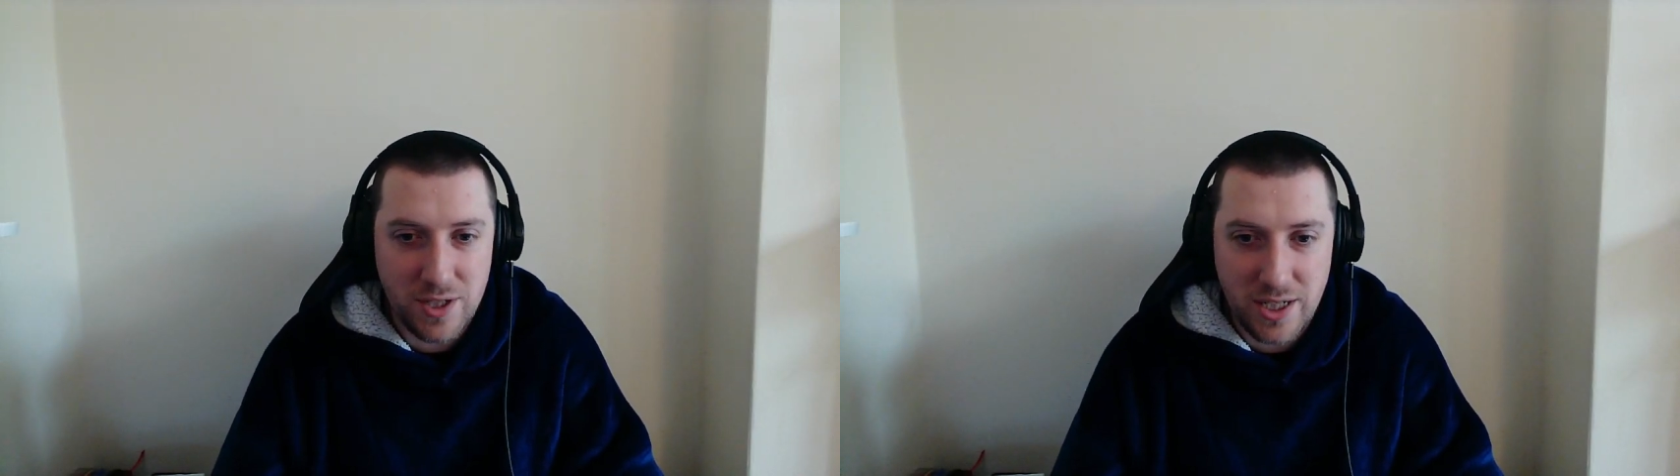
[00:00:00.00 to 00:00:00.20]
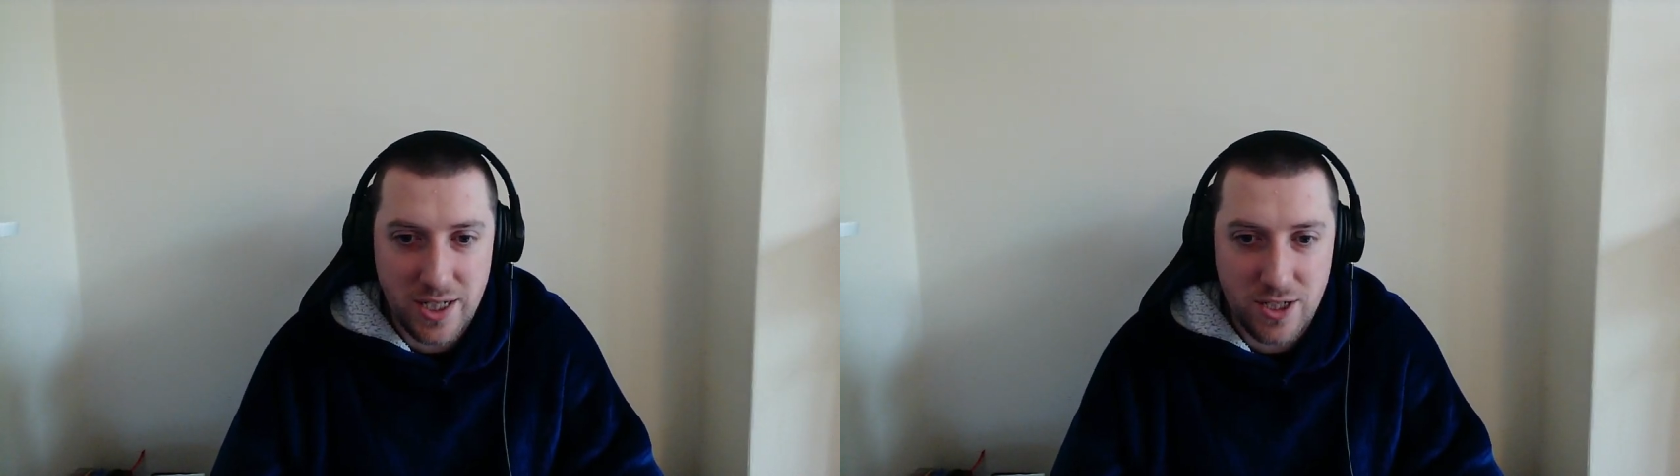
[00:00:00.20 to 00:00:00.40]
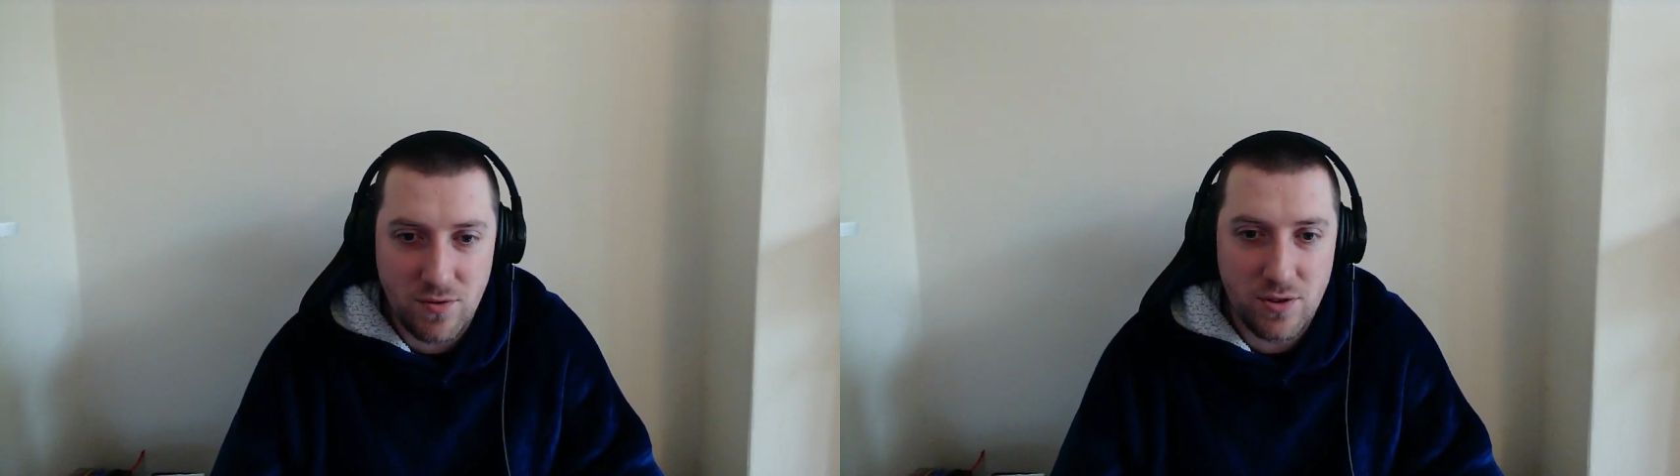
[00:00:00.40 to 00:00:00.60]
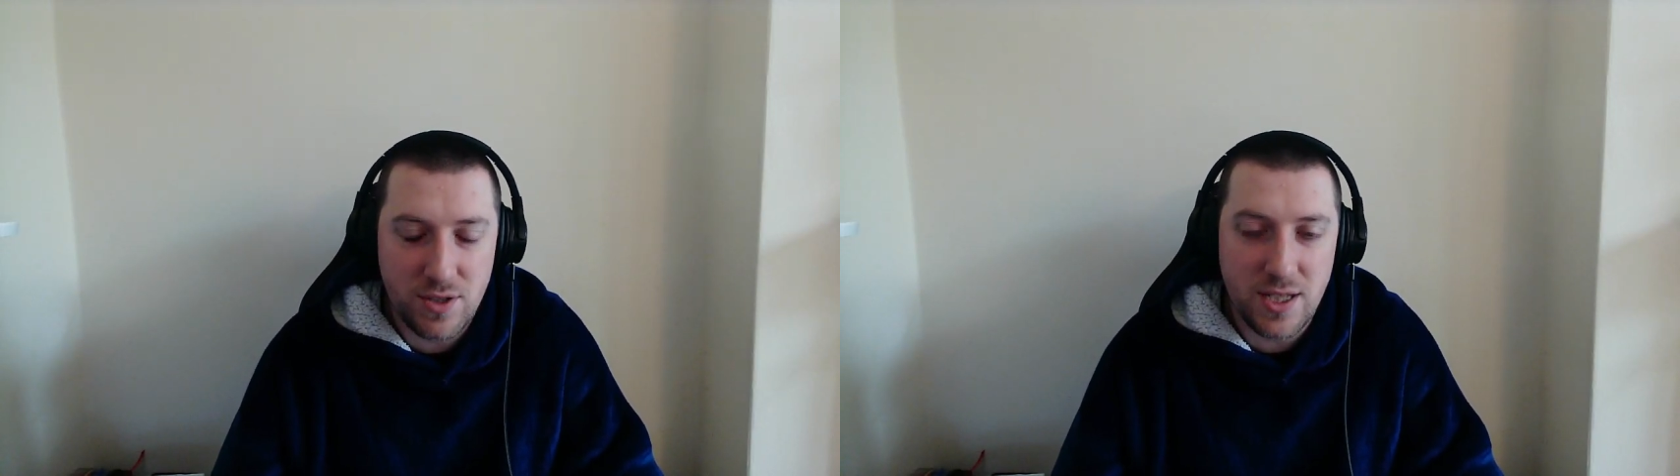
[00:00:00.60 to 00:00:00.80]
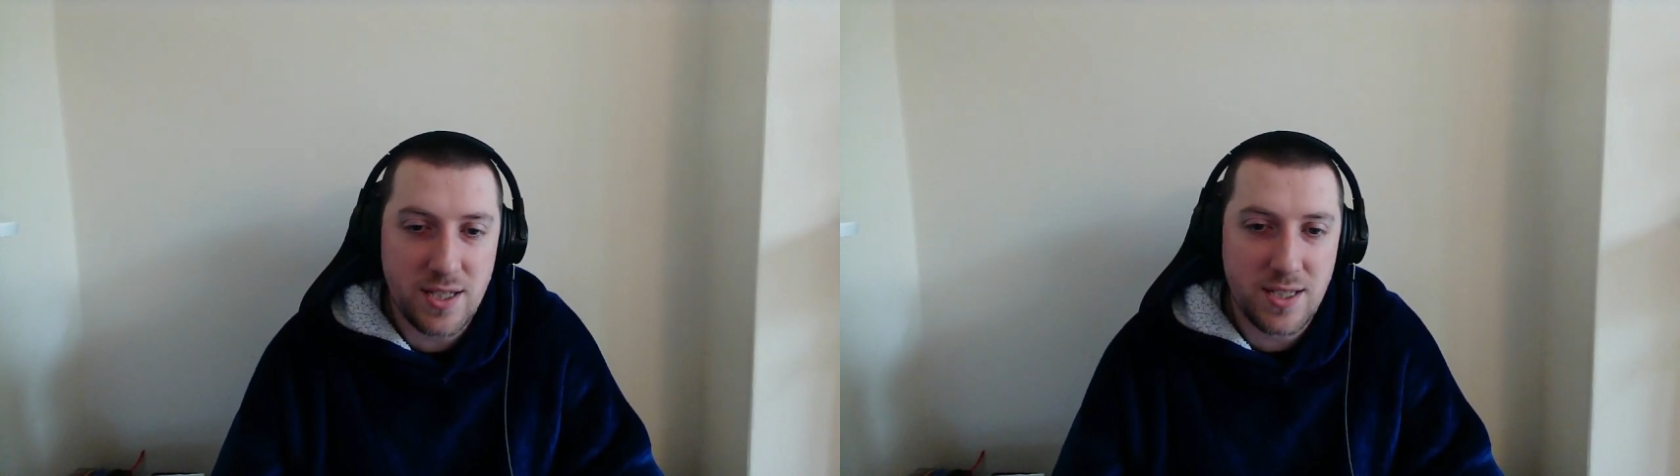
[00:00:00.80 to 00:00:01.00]
dice rolls
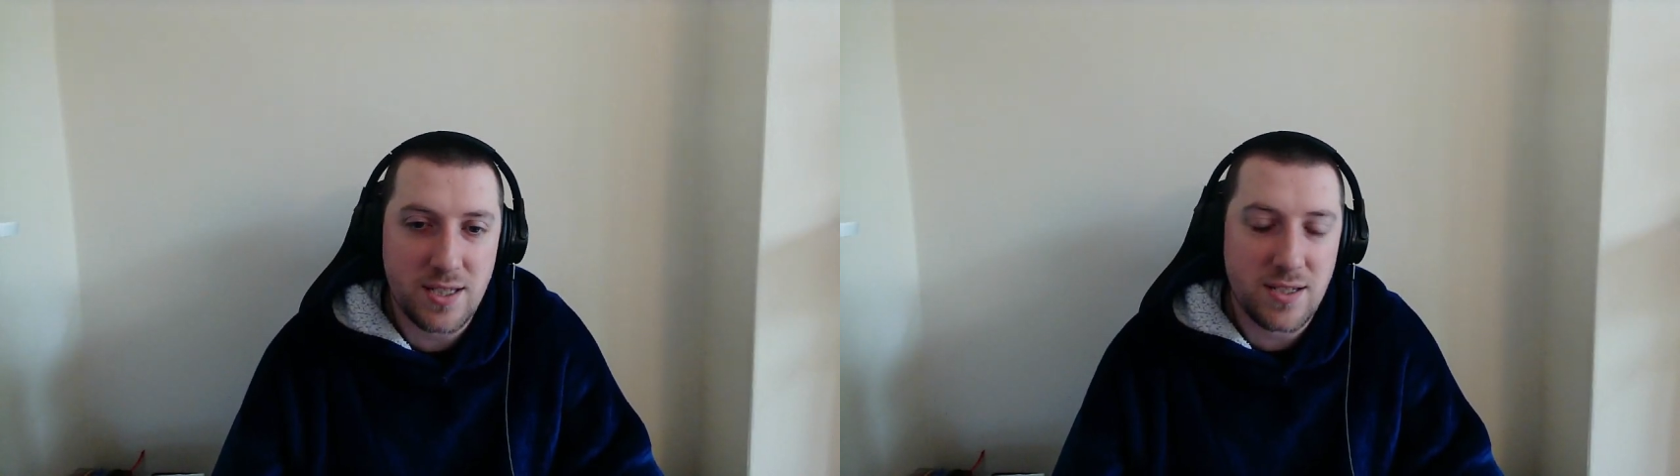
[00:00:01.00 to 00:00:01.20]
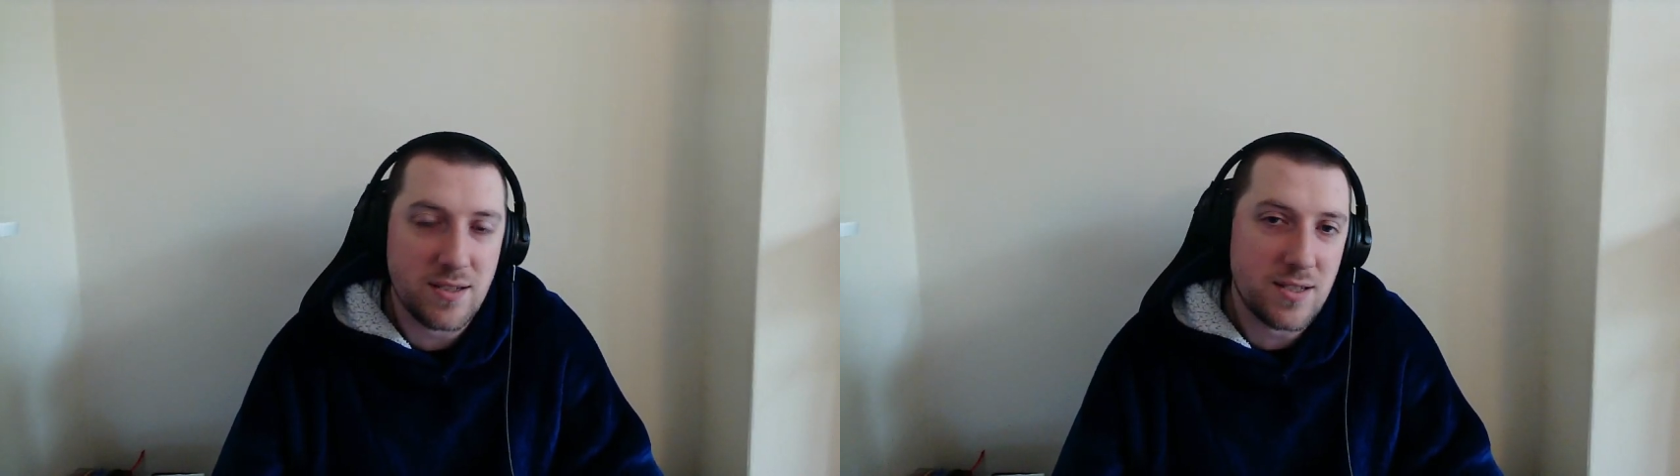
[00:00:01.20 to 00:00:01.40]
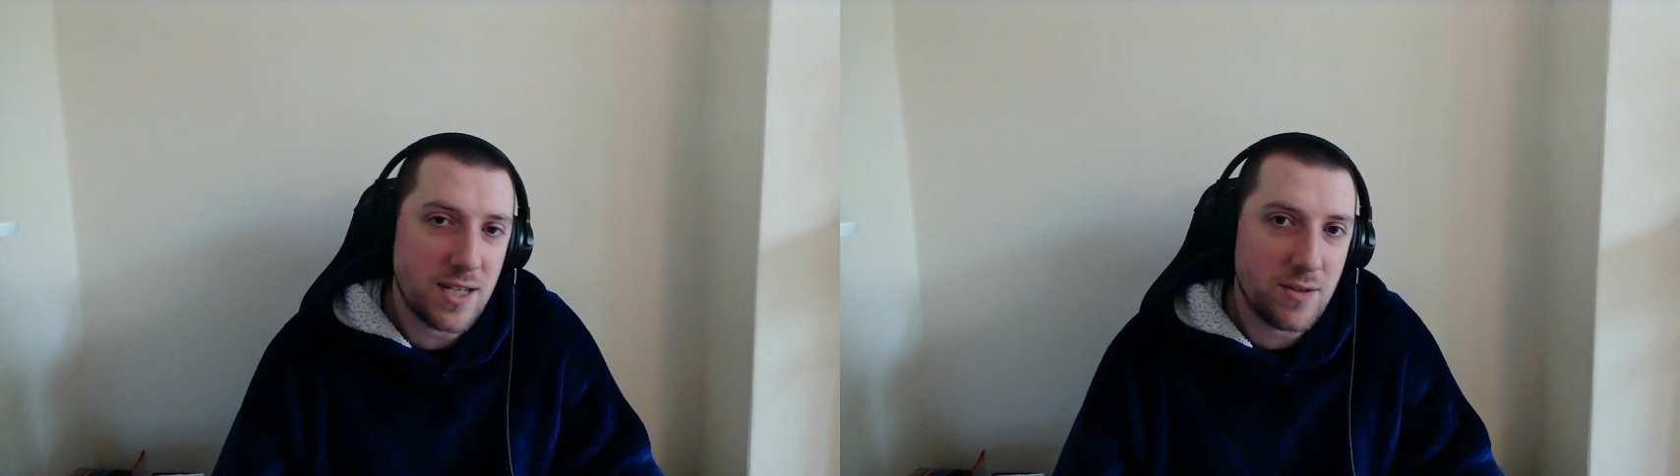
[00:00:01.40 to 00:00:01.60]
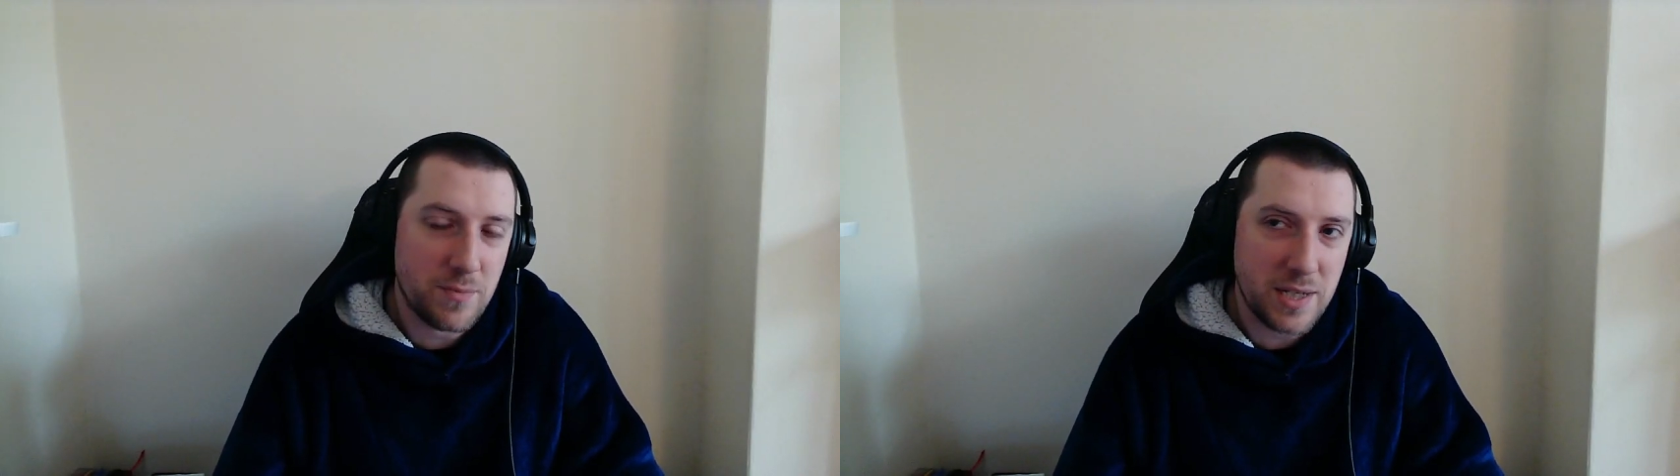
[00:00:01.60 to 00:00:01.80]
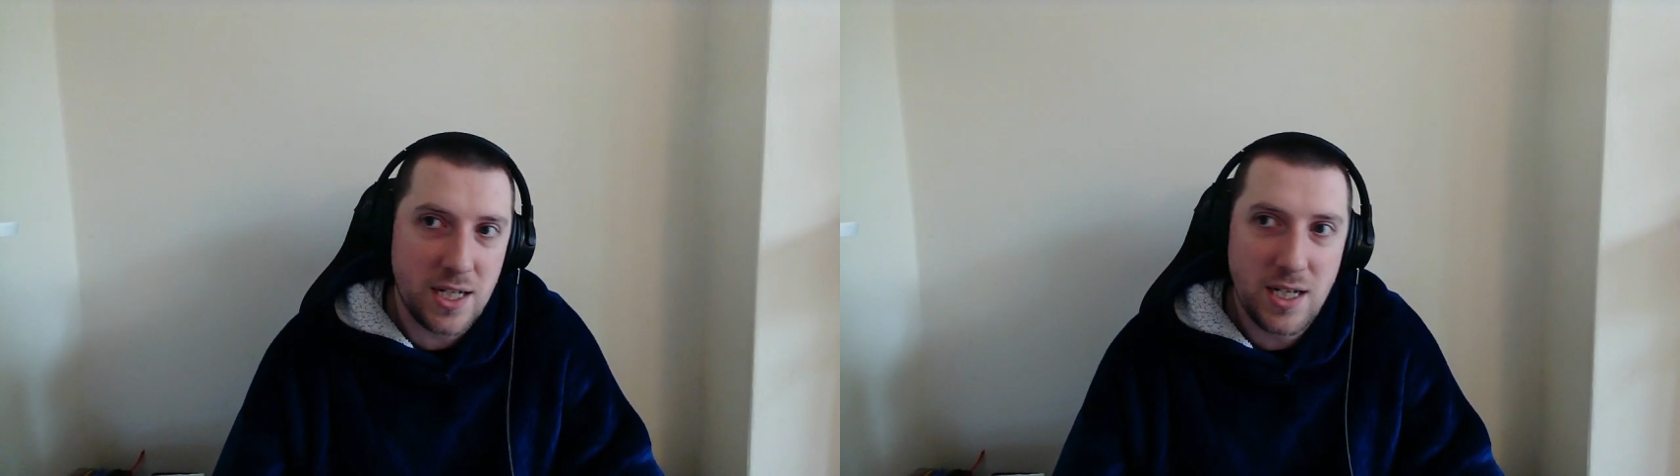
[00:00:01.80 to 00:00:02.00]
in this instance, and it'll
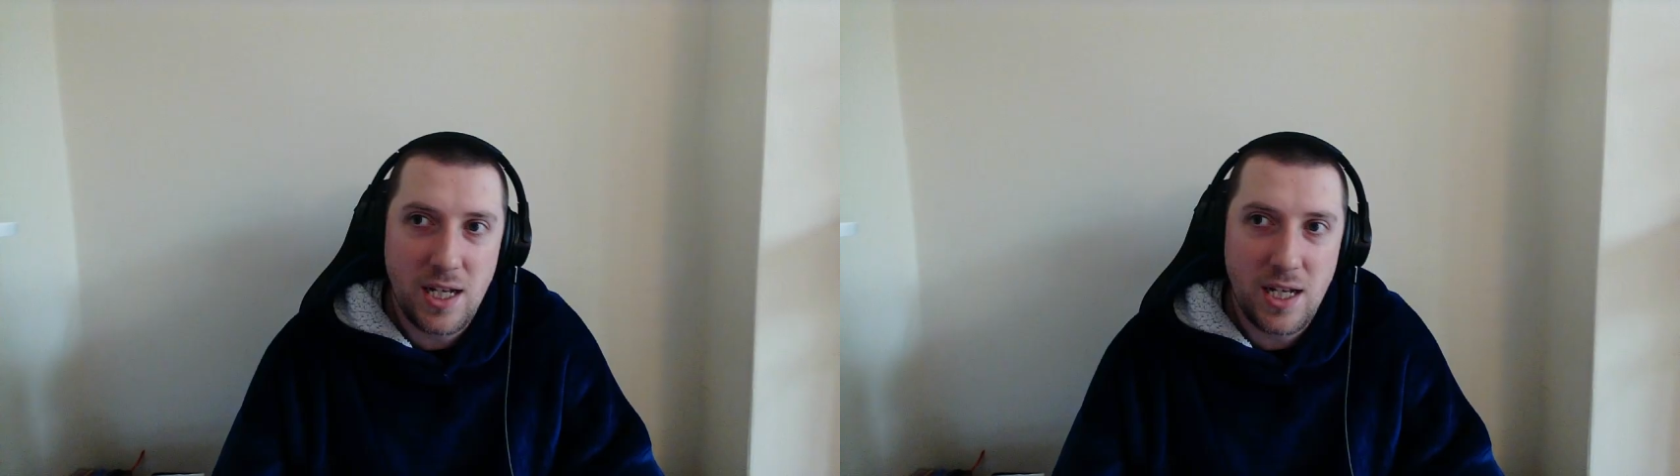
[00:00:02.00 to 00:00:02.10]
be